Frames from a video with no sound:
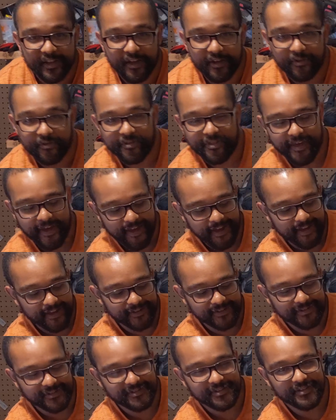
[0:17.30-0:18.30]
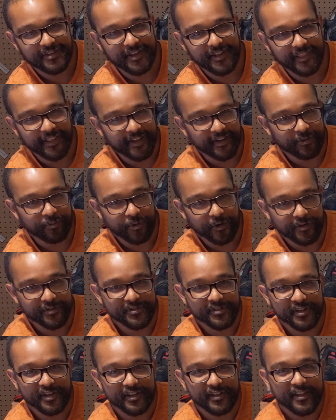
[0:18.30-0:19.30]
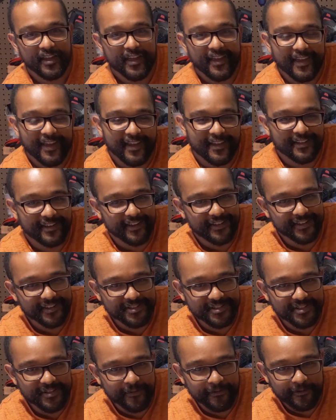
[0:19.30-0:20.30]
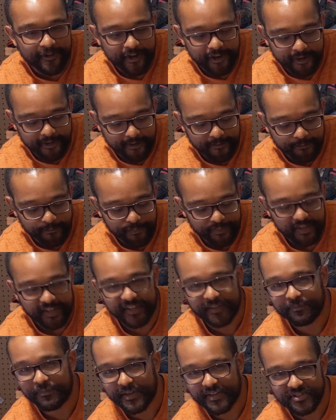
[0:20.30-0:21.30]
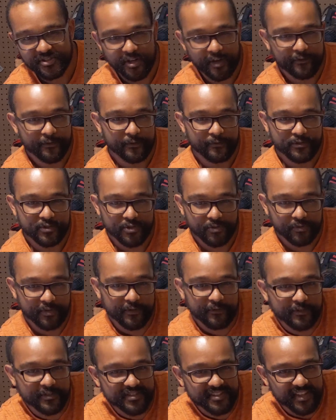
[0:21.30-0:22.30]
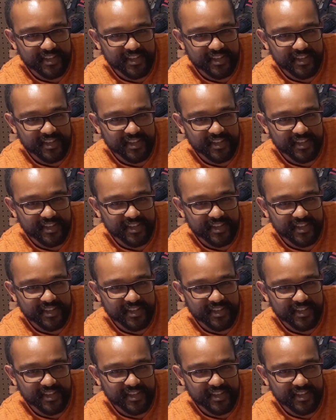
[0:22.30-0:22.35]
Now, that has a lot of words in it, and I need to define it based off of two different